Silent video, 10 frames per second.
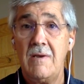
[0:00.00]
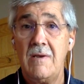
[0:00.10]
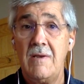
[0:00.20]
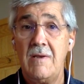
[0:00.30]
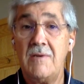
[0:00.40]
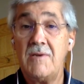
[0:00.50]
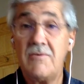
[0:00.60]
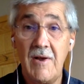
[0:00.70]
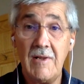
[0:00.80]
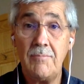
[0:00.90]
in
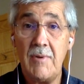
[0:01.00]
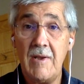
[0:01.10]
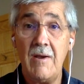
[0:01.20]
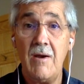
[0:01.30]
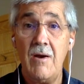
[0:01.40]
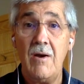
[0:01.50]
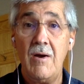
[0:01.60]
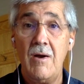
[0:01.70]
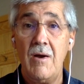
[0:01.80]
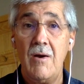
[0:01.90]
developing
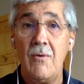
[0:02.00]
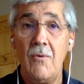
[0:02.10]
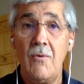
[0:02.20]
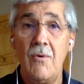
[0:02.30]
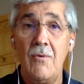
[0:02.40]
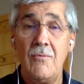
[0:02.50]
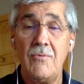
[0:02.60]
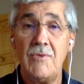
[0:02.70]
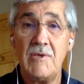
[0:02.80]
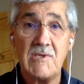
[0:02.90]

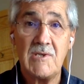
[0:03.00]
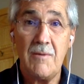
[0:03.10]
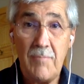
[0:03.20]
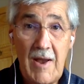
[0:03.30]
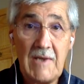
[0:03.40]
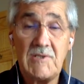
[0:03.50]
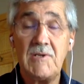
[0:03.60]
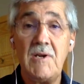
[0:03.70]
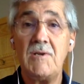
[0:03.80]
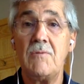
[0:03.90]
this capacity
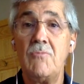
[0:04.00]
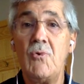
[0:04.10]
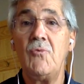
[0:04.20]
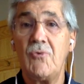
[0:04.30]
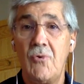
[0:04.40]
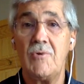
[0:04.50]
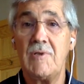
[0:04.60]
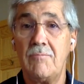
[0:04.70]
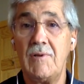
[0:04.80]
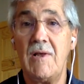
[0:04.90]
to move toward the
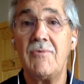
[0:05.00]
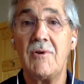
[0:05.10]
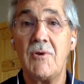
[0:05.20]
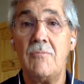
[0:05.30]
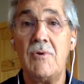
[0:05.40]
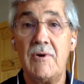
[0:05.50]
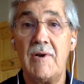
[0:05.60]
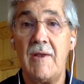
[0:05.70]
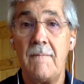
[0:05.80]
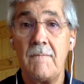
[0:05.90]
beloved
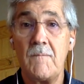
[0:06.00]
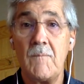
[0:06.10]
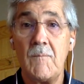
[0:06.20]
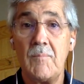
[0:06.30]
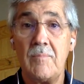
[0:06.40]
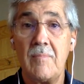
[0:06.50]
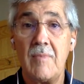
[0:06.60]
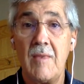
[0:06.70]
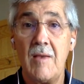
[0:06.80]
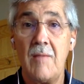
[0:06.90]
community,
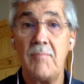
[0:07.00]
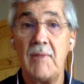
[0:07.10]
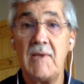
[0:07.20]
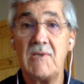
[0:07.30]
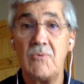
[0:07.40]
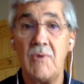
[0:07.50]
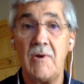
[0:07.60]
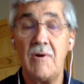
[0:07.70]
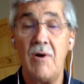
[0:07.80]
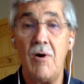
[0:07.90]
a place where
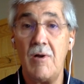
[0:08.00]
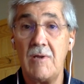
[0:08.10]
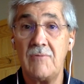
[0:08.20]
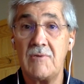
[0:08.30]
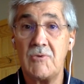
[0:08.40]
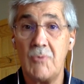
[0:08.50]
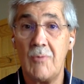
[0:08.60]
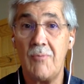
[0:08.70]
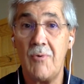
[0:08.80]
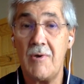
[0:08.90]
all of us who are
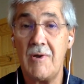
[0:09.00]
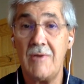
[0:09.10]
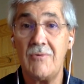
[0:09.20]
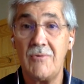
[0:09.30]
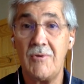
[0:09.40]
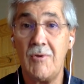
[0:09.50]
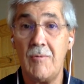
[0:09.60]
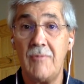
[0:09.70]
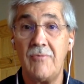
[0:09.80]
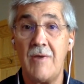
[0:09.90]
born into the human
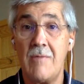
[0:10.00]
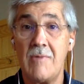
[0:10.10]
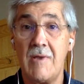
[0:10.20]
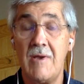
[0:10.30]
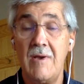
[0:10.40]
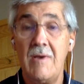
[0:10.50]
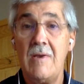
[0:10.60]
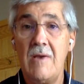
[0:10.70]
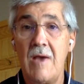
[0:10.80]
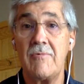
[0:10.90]
family
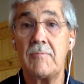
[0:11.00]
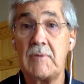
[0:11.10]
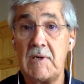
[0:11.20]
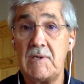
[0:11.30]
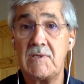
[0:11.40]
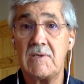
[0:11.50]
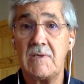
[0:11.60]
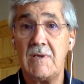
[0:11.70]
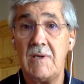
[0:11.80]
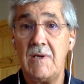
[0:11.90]
have a place,
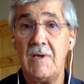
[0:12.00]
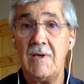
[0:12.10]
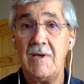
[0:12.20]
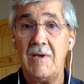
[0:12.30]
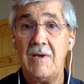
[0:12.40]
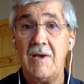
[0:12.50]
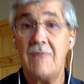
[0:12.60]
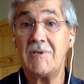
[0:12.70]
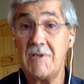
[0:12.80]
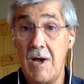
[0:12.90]
have
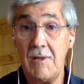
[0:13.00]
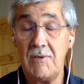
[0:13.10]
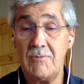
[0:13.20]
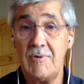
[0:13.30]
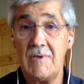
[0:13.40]
acknowledgement,